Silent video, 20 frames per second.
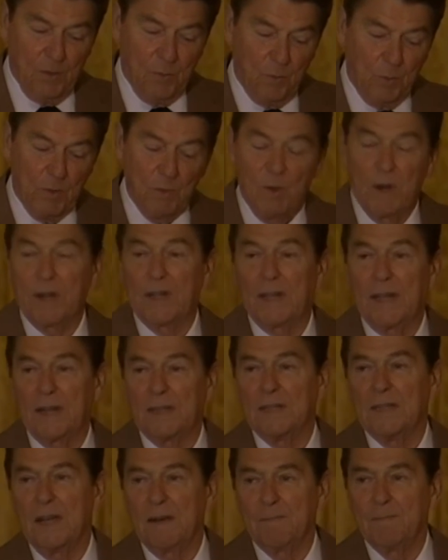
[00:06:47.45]
We want to
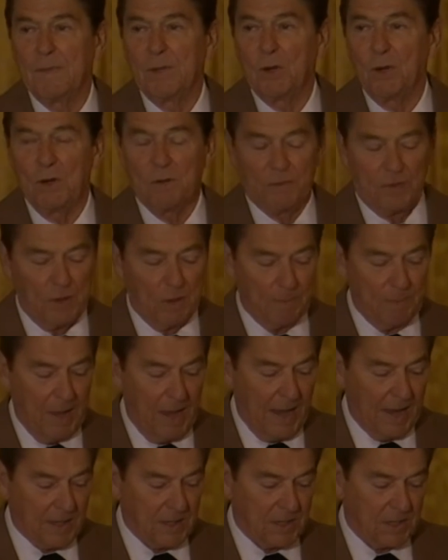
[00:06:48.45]
get government off their
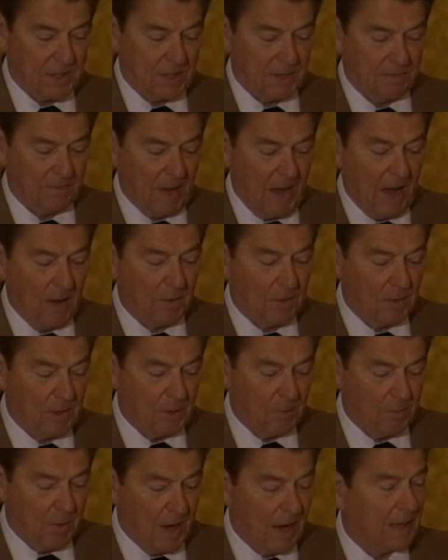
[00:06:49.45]
backs, out of
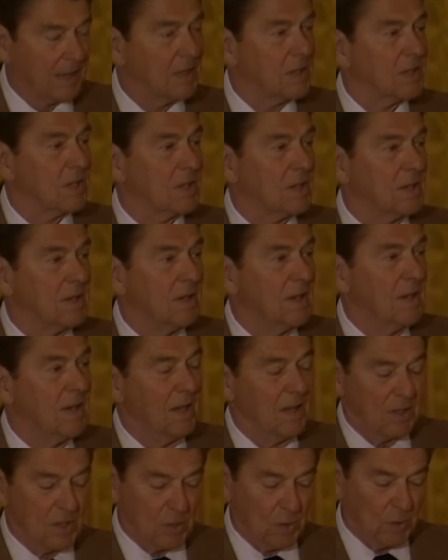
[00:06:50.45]
their pockets,
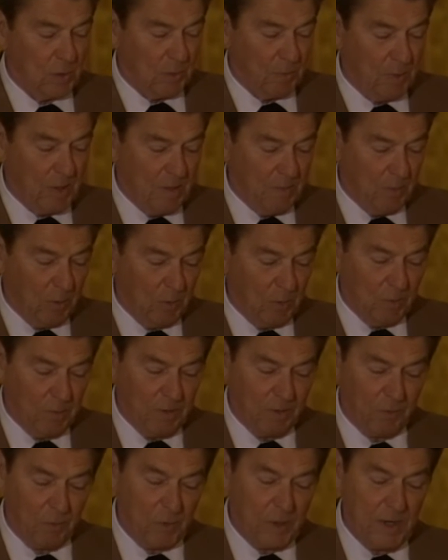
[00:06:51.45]
so the people will
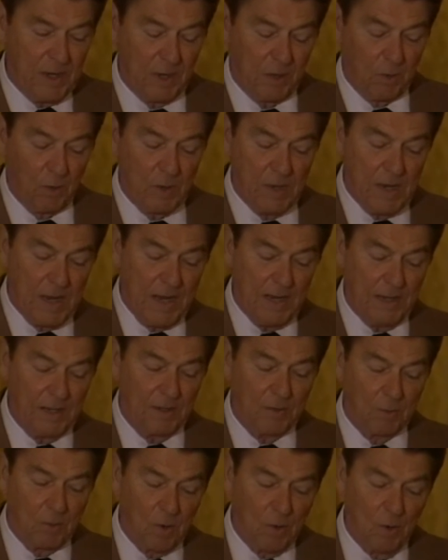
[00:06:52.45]
be free to create
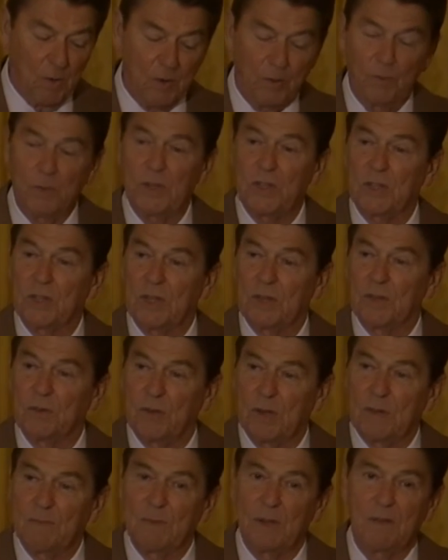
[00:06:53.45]
and grow and reach
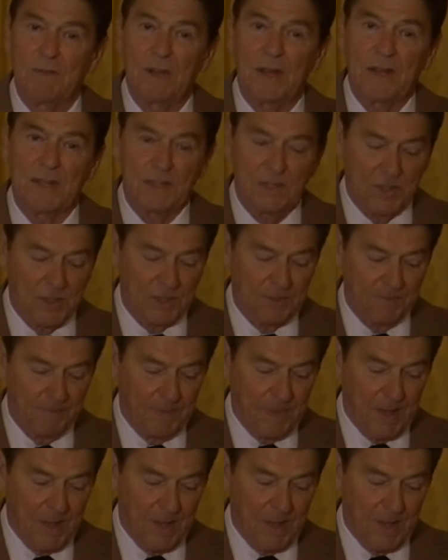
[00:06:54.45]
undreamed of heights.